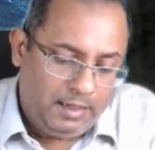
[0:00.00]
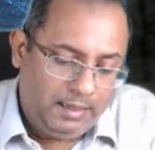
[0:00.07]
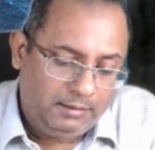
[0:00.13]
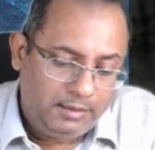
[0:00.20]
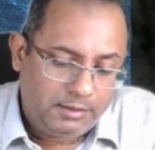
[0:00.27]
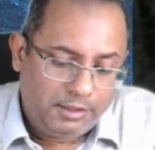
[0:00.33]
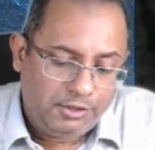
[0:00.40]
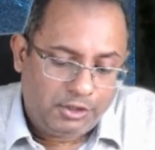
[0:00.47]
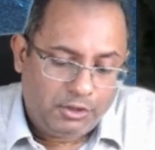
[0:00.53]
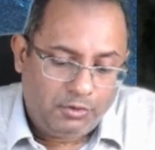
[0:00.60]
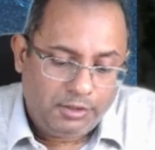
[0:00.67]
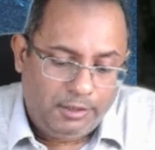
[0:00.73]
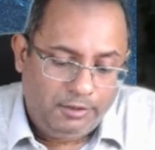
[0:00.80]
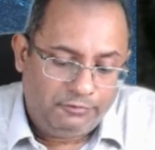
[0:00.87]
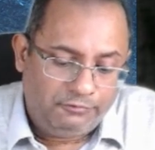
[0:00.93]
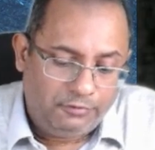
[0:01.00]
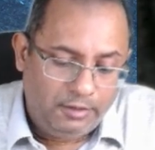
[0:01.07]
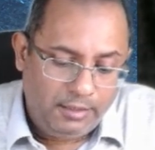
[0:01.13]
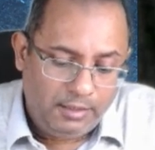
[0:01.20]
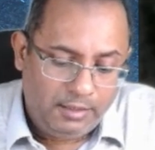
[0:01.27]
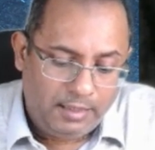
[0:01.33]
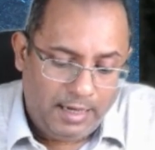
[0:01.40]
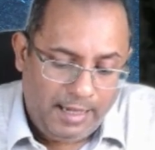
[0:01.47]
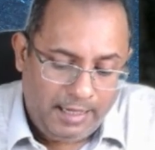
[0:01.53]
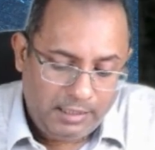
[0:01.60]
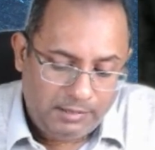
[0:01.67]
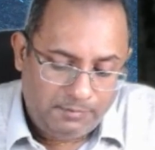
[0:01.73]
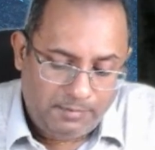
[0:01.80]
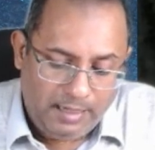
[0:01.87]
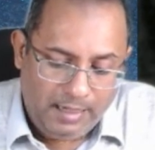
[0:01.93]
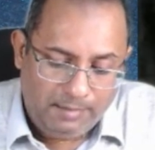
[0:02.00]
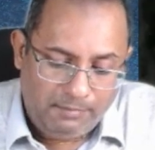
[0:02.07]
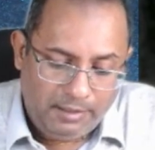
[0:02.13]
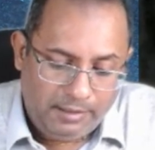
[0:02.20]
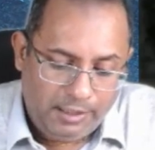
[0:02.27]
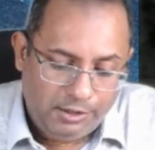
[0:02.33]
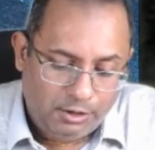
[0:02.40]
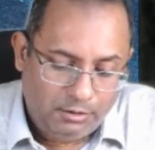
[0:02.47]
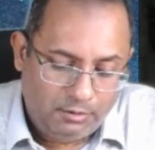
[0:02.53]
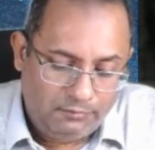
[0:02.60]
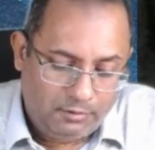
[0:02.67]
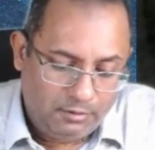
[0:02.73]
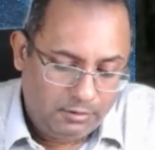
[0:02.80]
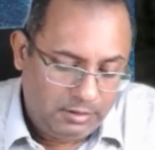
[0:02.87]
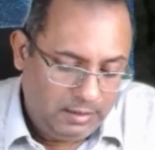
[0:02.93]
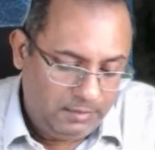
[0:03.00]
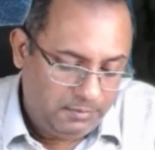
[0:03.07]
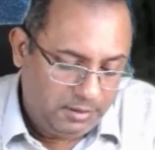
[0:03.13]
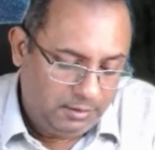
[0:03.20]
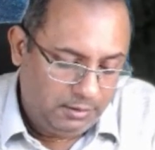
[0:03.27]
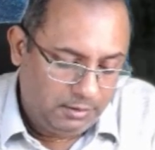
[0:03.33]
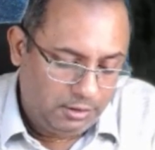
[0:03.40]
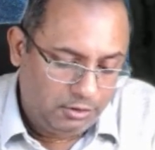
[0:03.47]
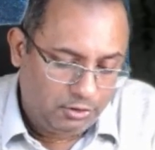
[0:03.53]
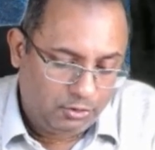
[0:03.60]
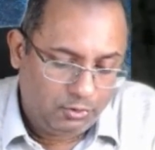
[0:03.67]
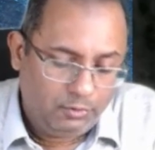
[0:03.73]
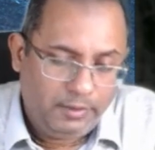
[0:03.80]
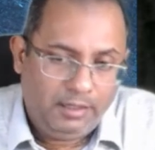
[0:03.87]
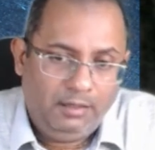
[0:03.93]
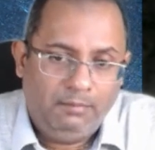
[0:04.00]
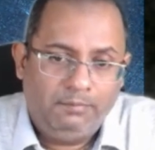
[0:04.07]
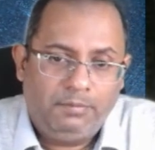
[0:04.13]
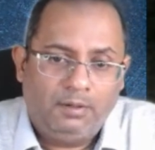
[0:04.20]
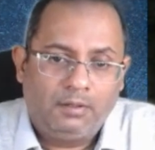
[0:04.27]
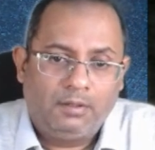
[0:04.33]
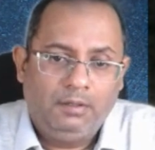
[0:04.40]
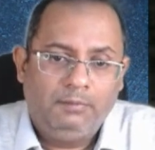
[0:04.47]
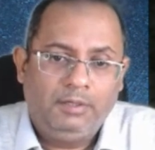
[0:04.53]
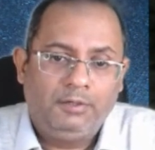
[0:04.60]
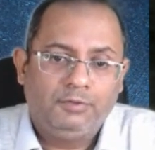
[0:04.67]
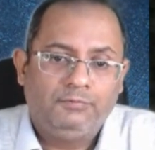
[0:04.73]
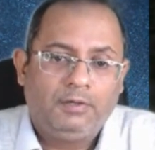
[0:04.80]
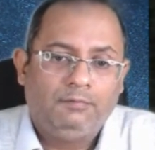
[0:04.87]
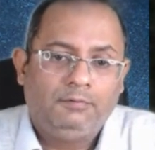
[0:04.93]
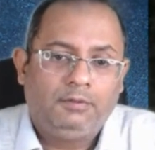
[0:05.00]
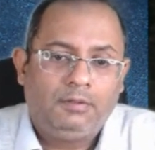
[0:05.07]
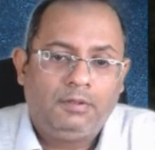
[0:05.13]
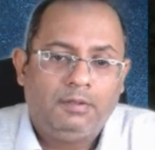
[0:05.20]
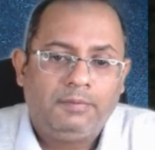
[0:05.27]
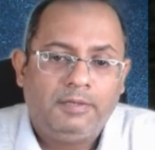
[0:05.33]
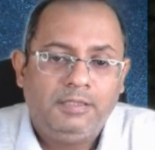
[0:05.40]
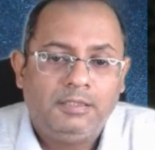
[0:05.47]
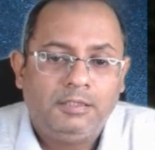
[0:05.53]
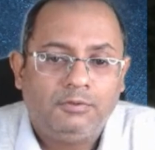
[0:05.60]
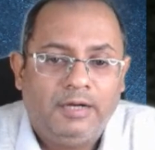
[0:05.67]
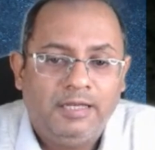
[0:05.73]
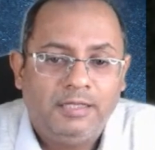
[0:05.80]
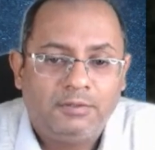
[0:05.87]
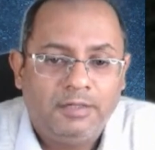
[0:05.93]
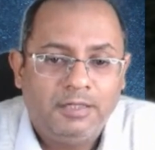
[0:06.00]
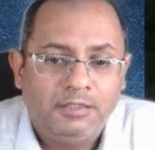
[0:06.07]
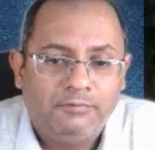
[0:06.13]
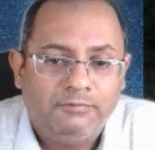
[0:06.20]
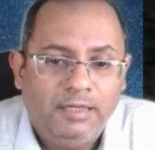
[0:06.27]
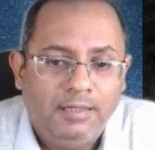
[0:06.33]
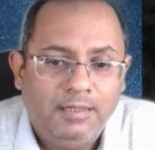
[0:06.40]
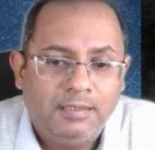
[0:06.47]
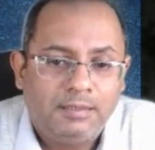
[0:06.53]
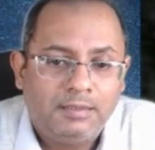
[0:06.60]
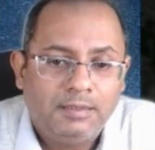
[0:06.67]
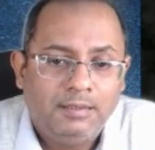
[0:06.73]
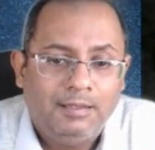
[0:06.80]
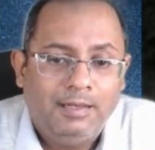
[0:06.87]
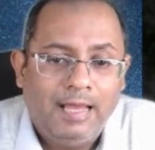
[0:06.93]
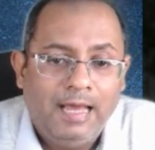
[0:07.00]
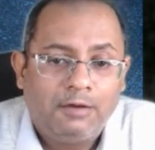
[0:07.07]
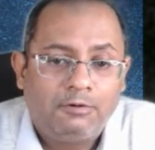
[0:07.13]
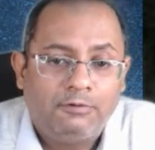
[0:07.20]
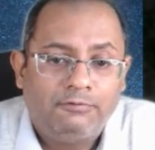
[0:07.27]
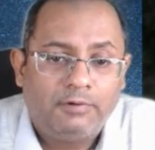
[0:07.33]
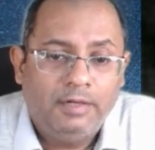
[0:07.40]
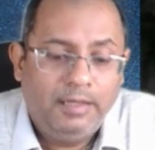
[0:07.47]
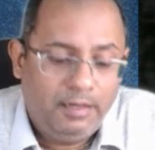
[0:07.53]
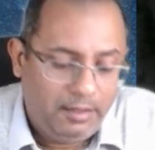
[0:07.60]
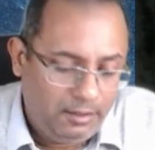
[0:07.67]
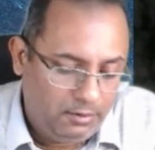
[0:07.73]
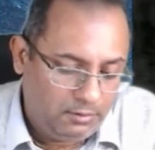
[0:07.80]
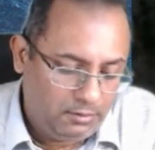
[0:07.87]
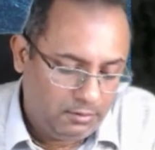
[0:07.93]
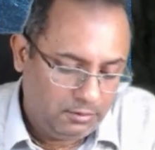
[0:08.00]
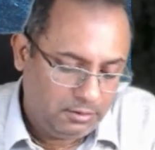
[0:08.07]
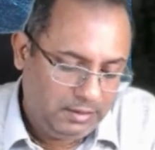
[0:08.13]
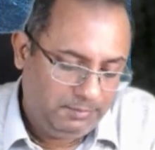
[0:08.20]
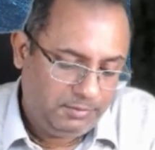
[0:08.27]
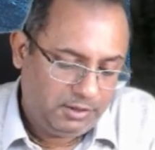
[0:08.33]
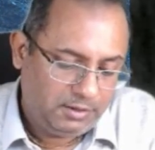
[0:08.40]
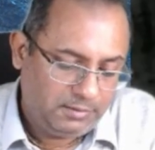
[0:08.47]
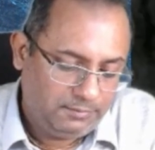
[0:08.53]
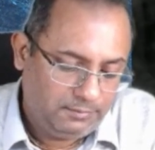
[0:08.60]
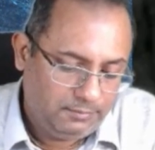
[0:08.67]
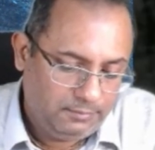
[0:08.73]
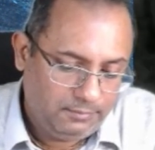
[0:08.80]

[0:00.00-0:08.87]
And this ensures that you fully grasp application of concepts. And this is so very important because one of the top reasons why students fail is lack of clarity on concepts.